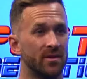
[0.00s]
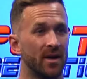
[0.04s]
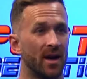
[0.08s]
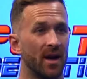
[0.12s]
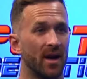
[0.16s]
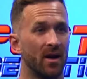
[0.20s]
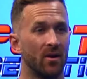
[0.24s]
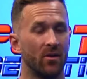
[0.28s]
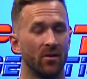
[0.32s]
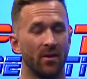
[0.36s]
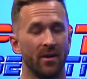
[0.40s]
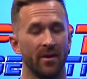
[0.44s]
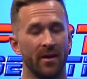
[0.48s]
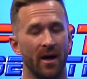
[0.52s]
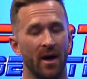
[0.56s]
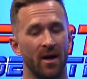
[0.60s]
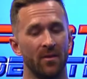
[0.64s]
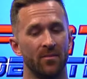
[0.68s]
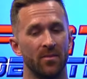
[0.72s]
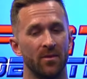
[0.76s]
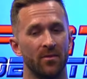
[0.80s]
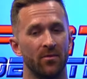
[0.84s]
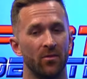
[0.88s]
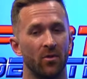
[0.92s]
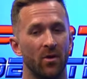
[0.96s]
day or the
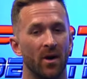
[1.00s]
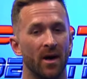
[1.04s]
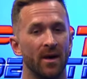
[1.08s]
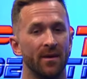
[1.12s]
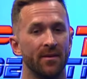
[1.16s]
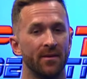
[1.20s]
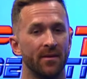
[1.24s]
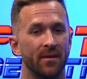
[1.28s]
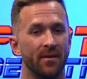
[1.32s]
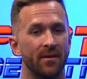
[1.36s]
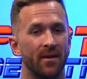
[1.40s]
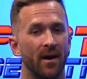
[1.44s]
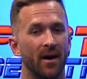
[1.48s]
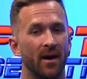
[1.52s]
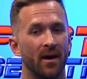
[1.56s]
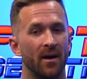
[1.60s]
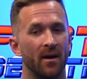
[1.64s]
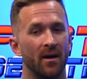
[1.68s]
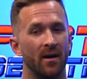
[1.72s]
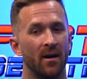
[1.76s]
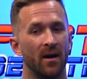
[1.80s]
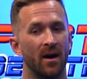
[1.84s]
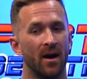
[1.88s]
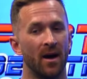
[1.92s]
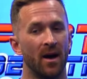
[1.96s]
night before and the day,
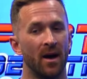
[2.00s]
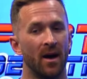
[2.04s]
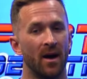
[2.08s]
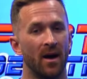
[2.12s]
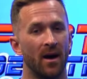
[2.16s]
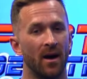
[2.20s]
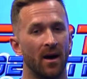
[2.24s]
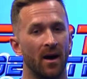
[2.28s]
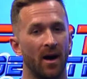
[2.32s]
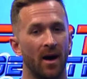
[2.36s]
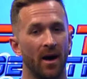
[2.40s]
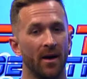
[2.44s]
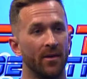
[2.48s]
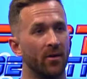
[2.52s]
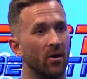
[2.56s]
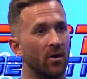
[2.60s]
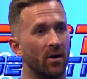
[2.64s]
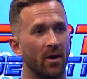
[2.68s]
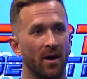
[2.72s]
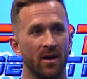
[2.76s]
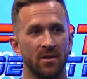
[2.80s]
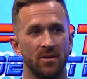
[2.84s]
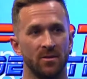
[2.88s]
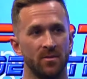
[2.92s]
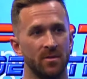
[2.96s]
I don't
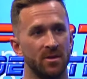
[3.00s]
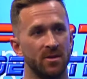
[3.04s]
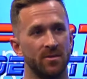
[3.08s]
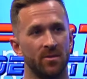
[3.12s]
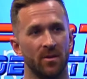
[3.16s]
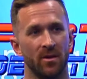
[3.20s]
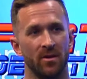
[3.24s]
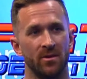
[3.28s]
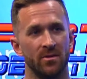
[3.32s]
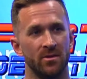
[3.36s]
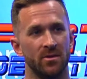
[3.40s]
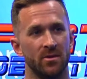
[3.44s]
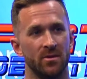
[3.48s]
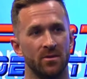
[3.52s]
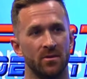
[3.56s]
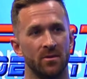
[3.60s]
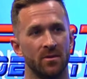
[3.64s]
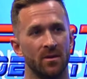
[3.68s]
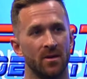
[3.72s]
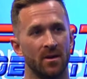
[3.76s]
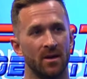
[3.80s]
like to be spoken to.